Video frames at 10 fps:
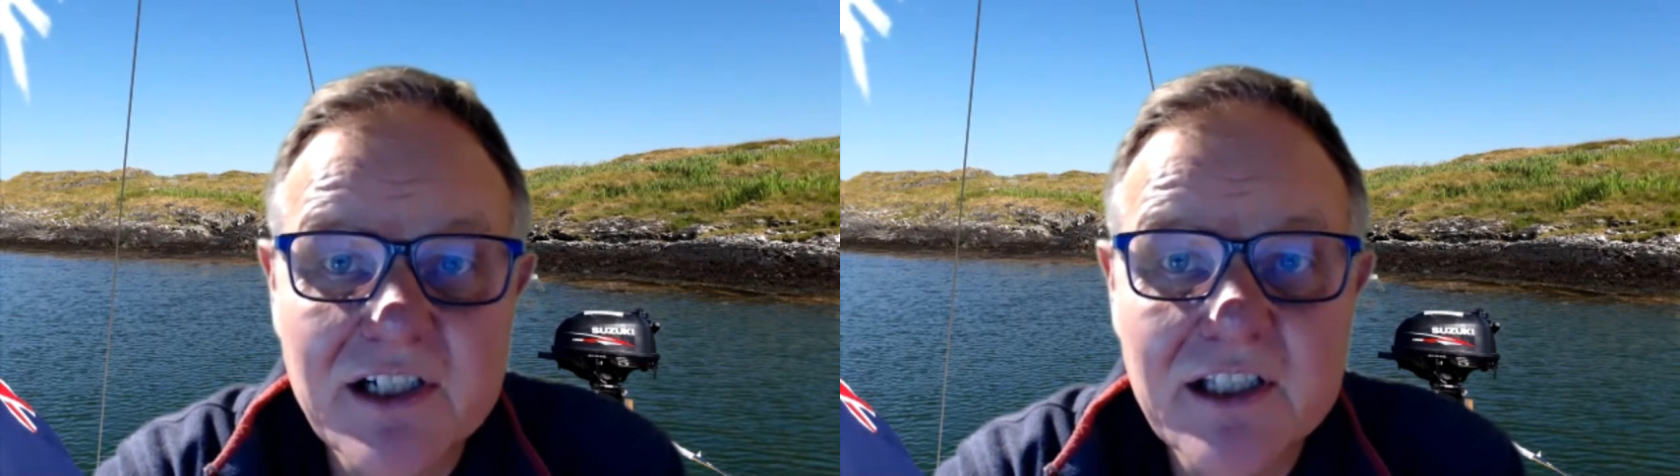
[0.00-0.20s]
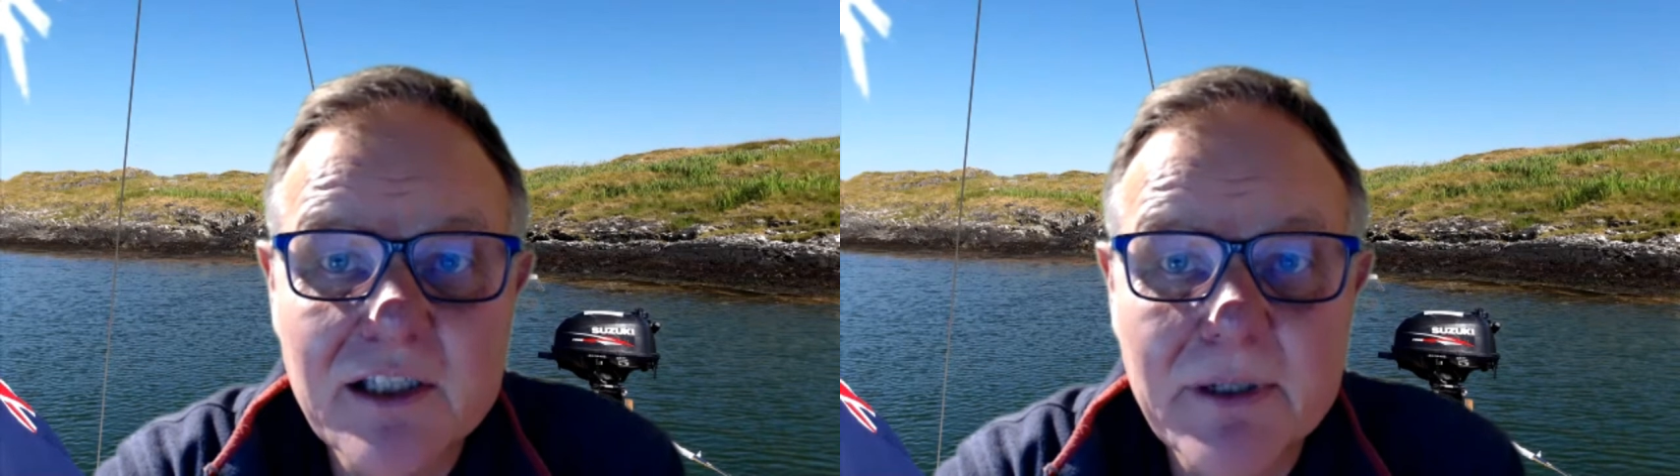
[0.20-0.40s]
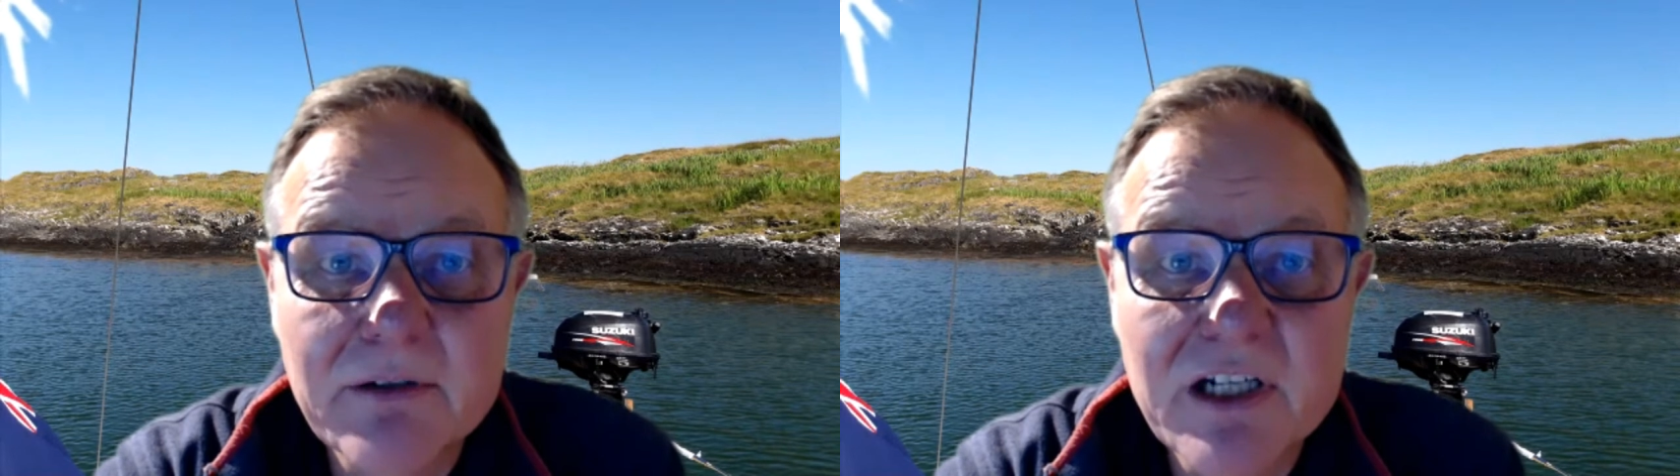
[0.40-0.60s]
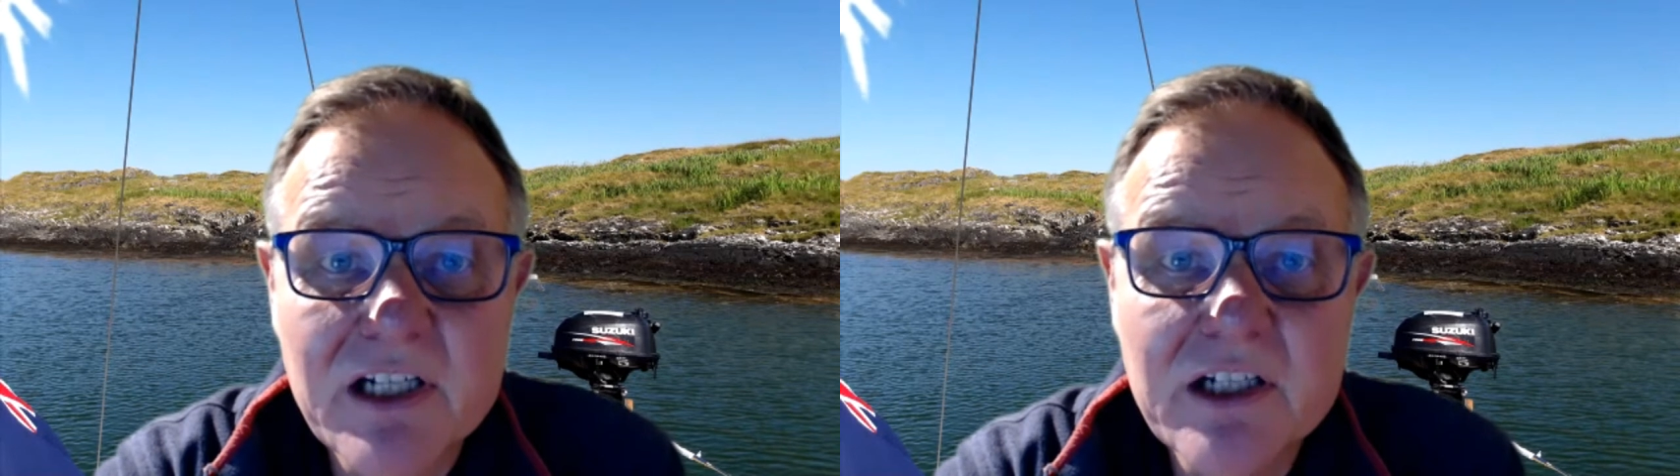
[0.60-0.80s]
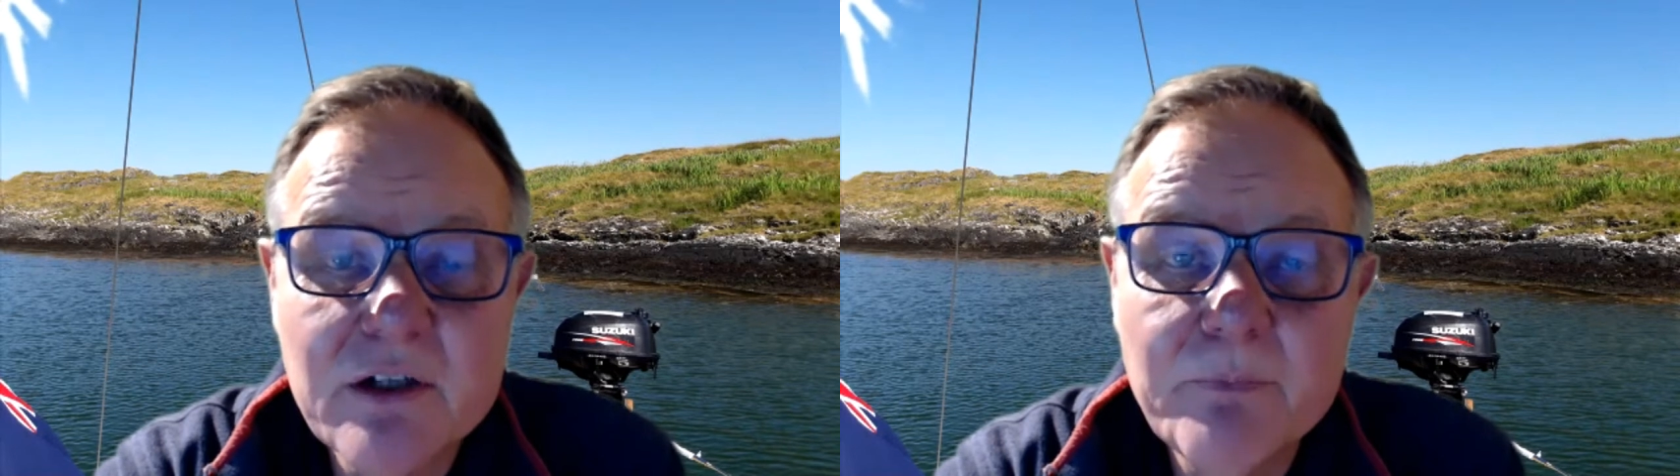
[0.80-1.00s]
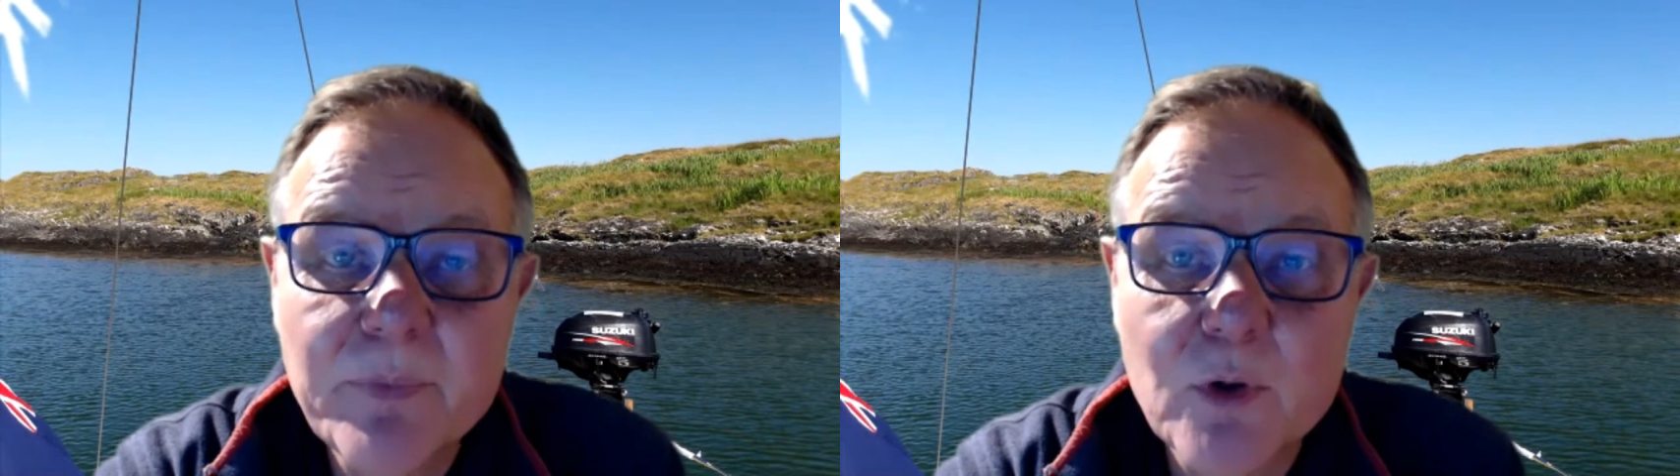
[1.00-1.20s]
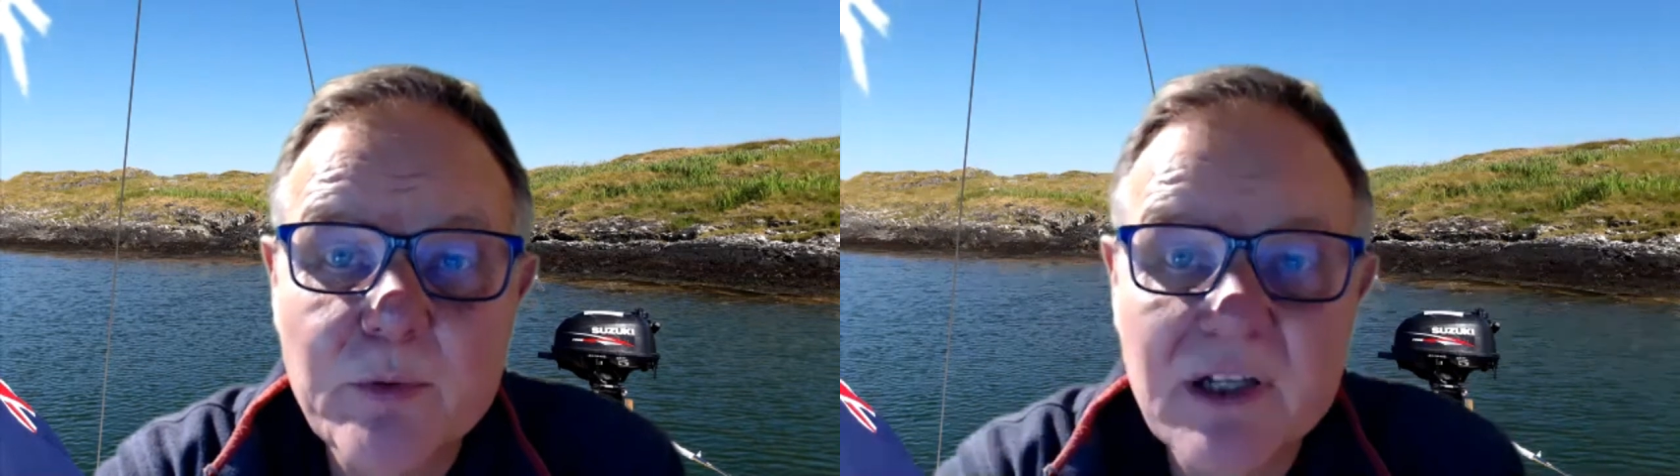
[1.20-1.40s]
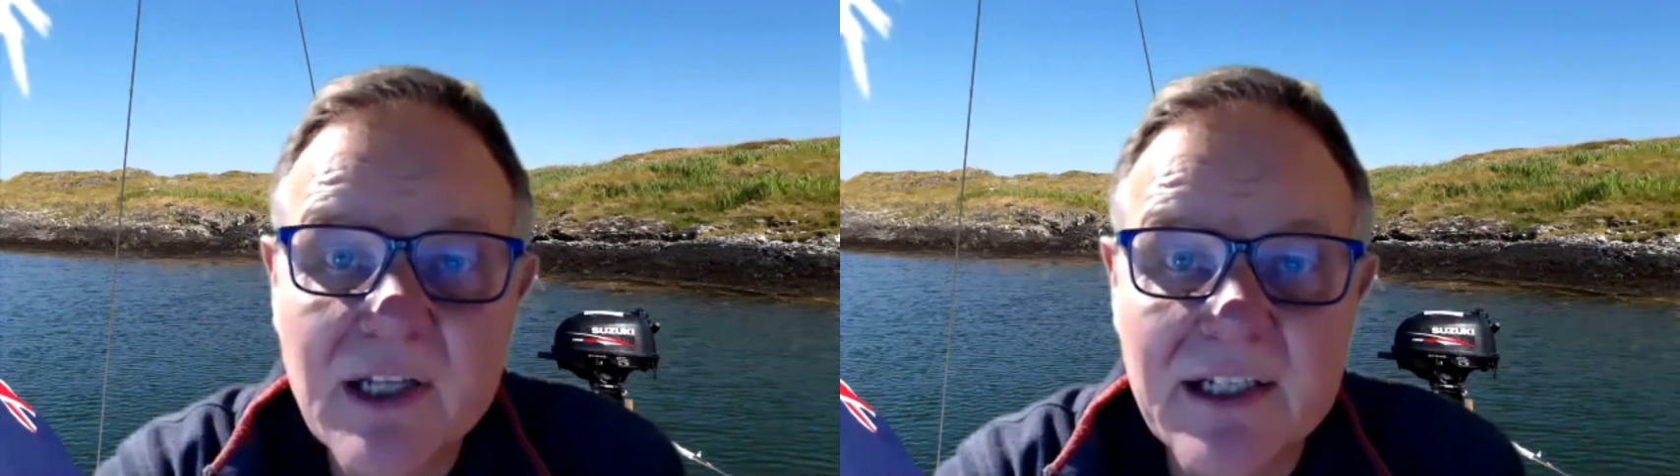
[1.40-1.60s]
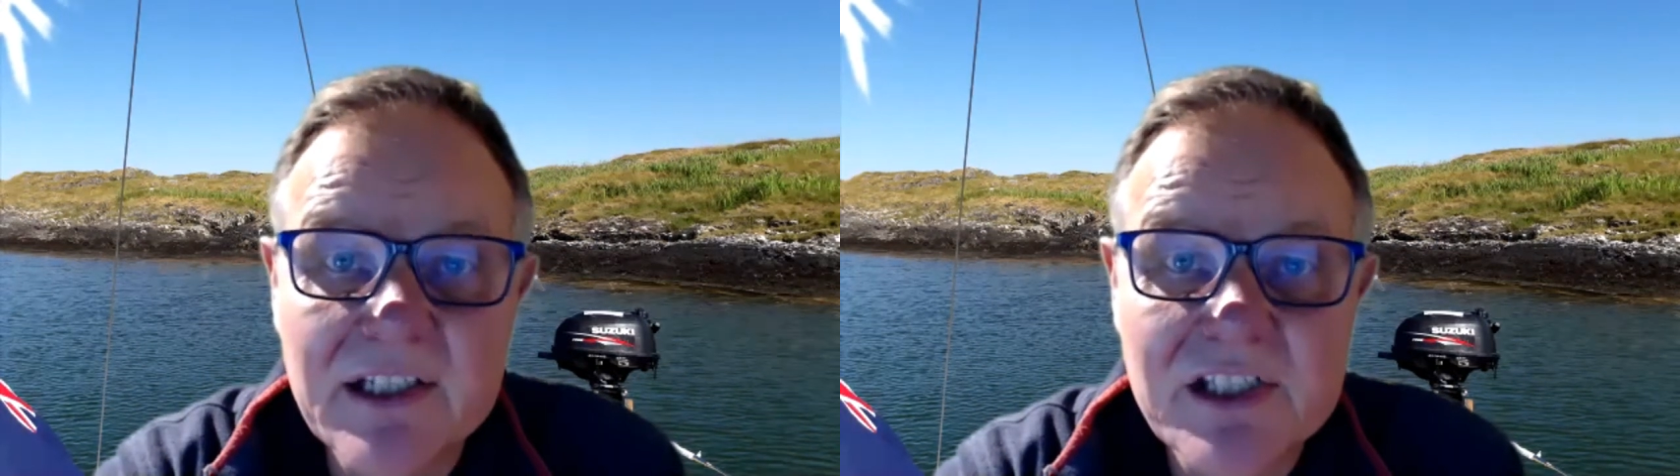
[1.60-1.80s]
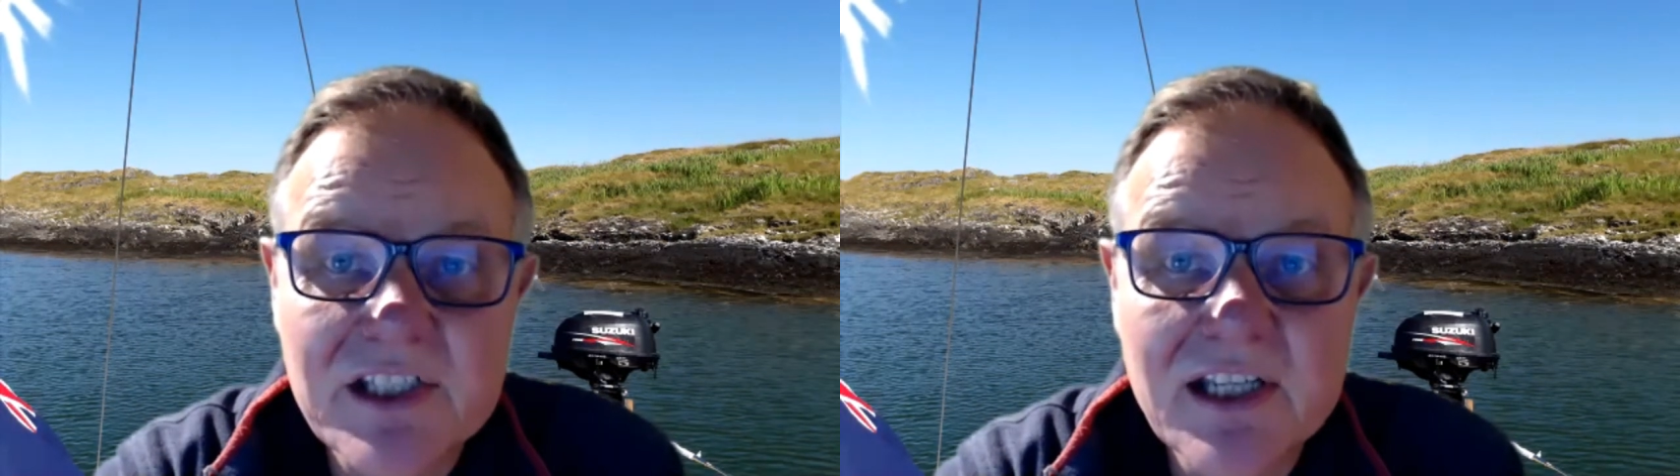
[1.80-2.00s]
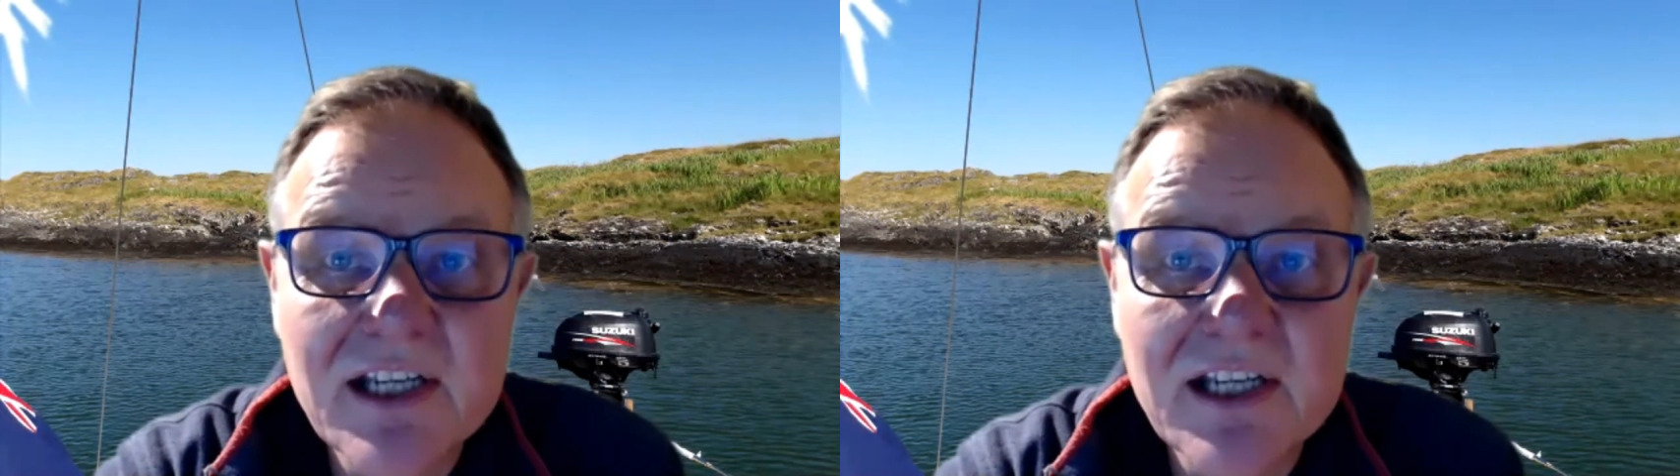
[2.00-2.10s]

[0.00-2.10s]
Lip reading: either by radio or with lights,